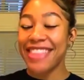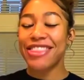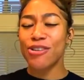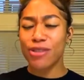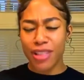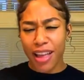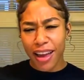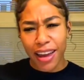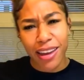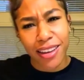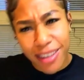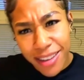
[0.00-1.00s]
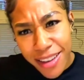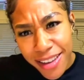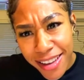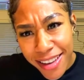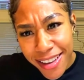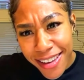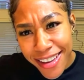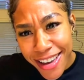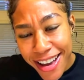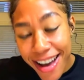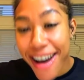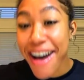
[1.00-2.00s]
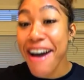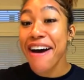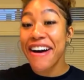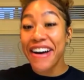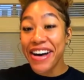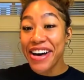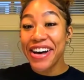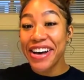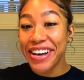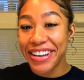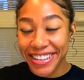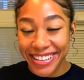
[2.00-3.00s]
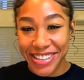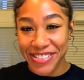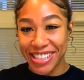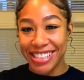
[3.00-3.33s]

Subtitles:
They were like, it was